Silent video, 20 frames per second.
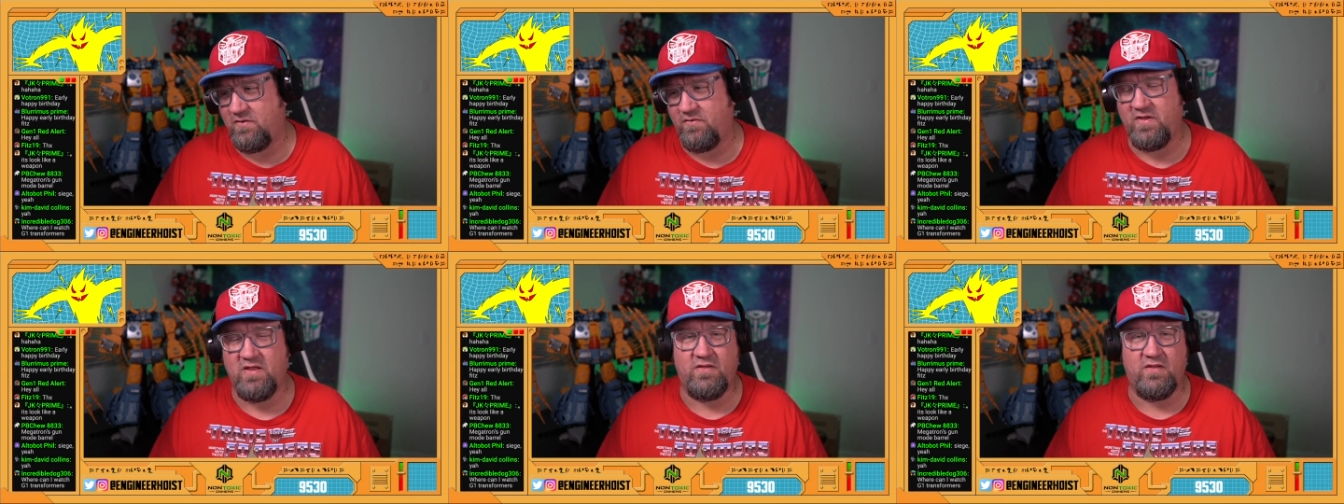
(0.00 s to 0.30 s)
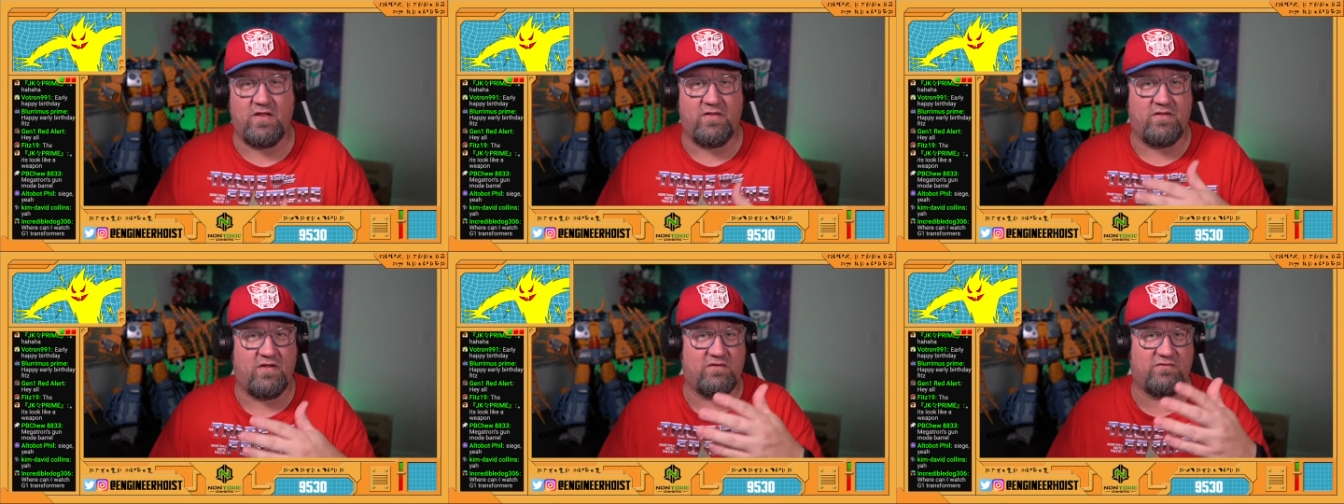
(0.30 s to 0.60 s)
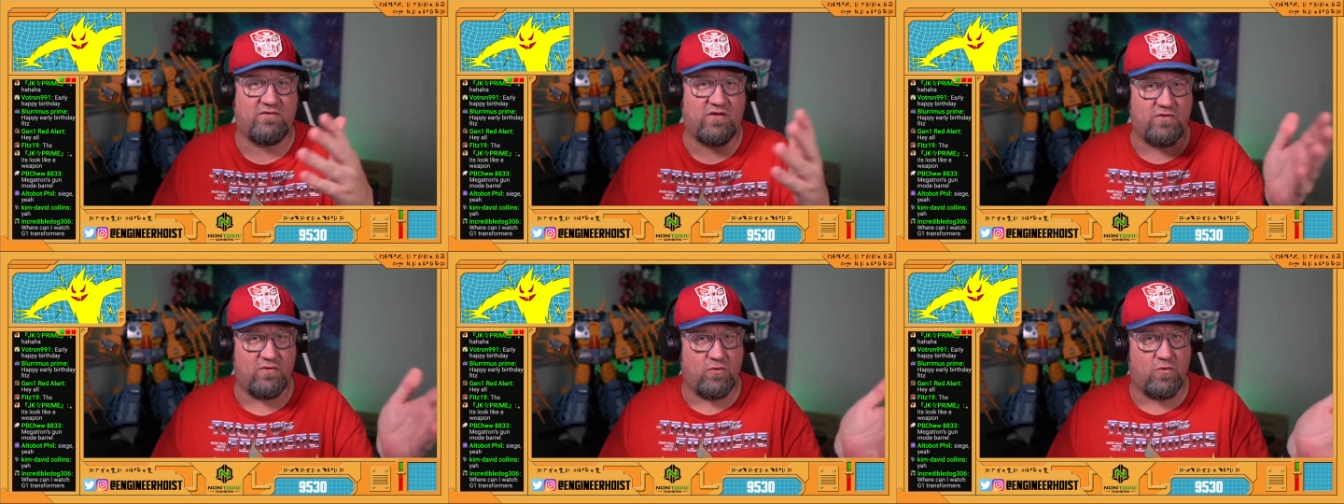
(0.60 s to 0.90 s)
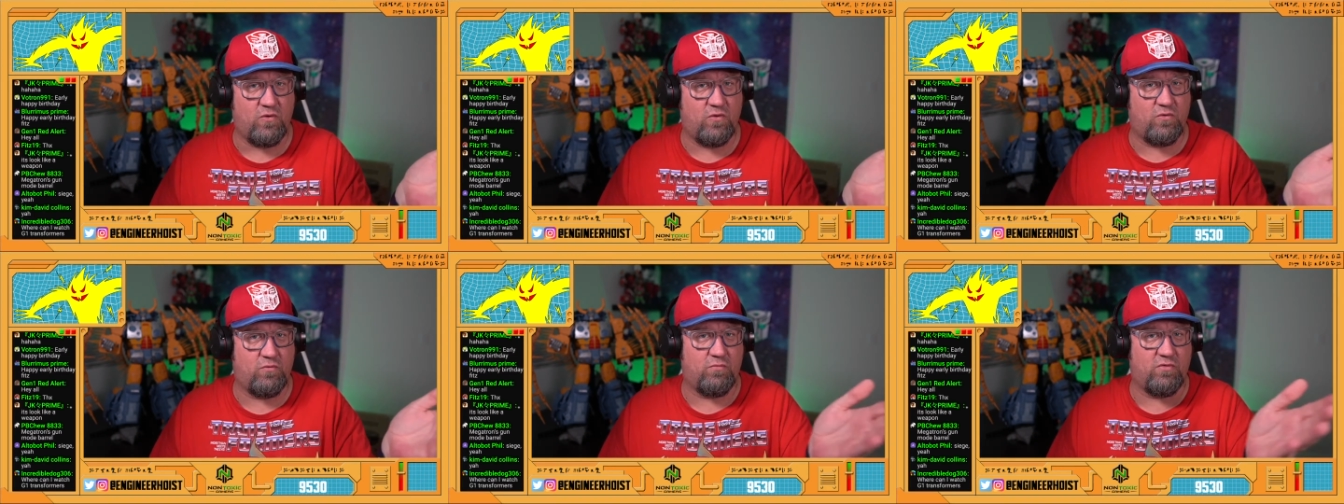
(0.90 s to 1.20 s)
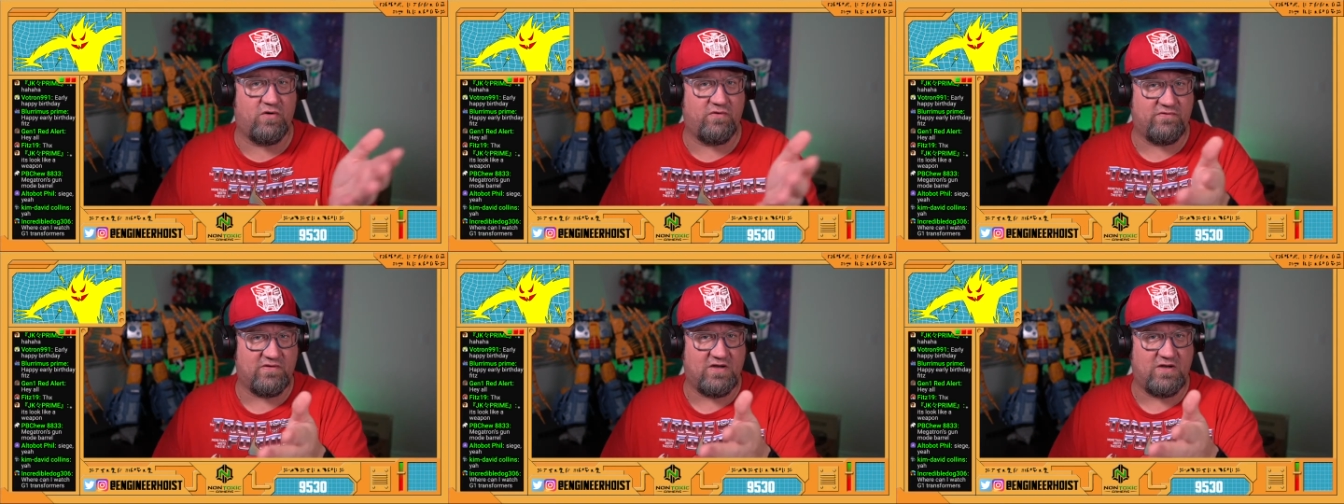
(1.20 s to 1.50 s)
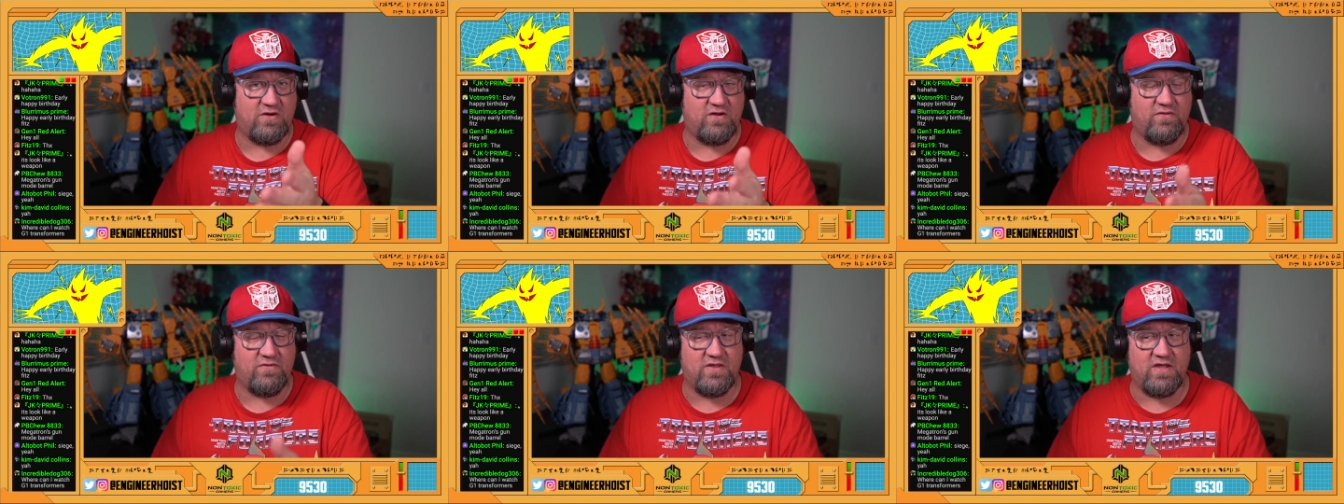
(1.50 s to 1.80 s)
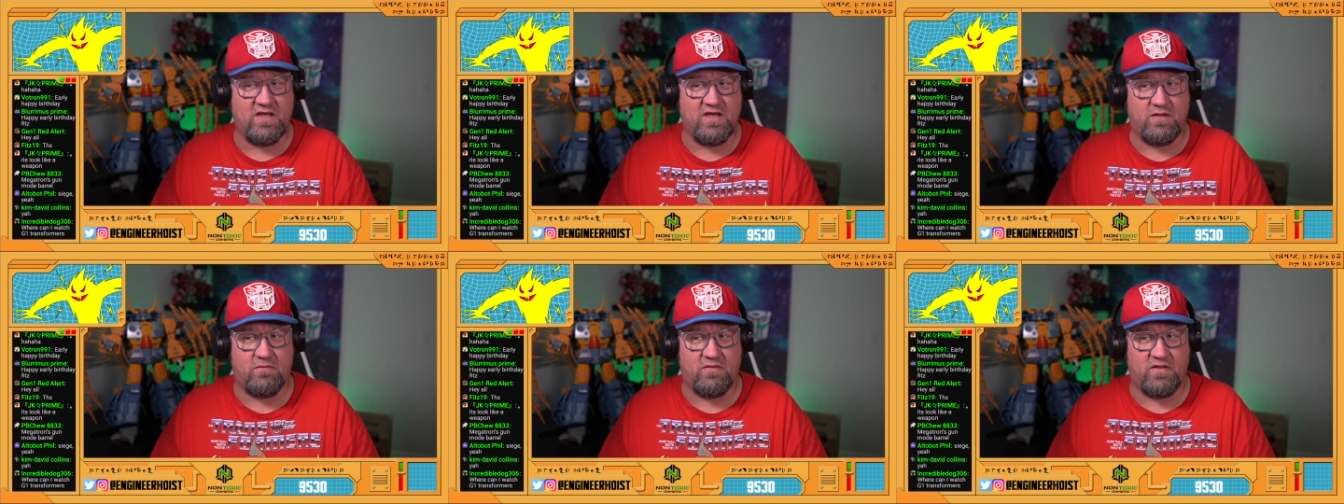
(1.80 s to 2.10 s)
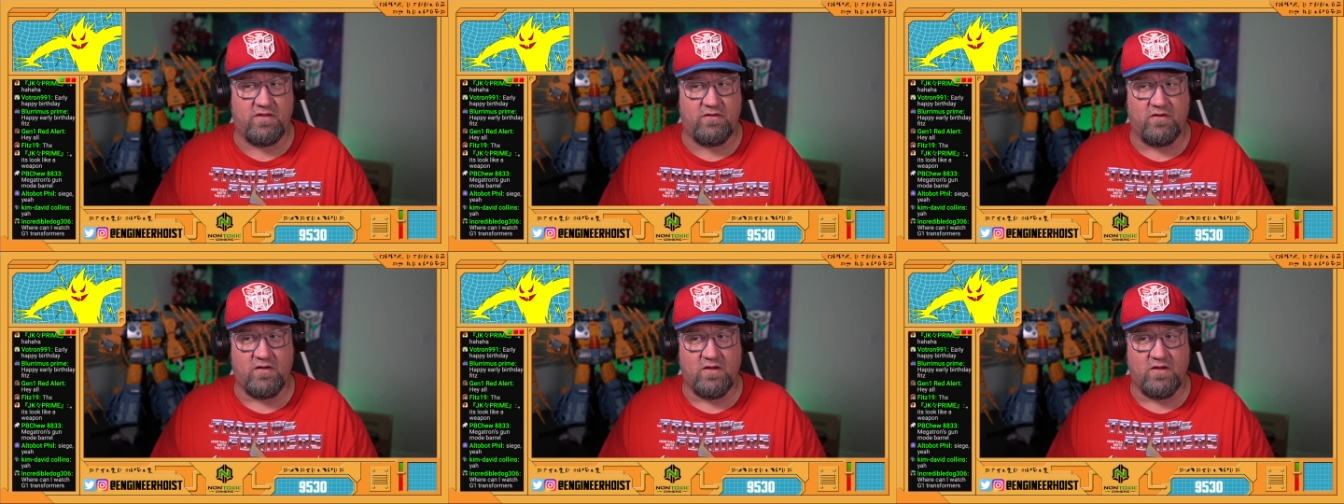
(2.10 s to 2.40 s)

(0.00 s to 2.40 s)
Then I saw the whole mercenary thing, and like,